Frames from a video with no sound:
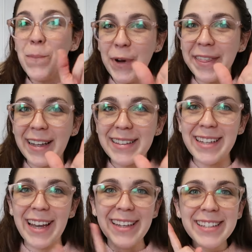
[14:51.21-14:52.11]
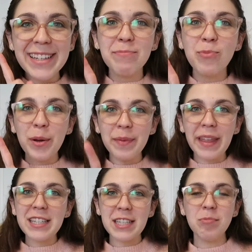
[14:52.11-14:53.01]
With that said, when
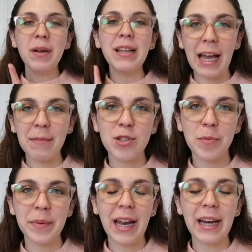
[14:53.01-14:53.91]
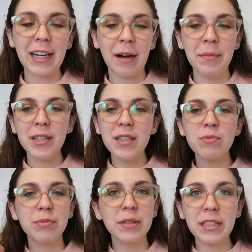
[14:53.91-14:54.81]
they shipped my laptop, it had come in
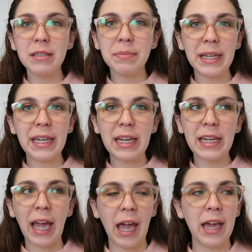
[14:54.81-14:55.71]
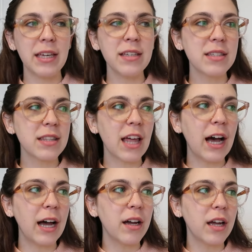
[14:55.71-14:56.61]
this really big case
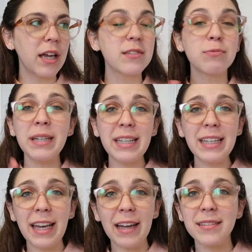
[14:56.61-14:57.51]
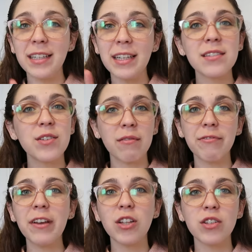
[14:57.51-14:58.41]
that is really handy because you can
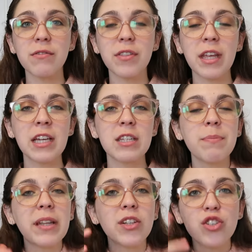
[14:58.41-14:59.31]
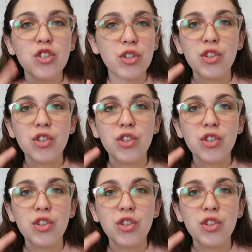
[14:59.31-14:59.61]
fit lots of things, but there's,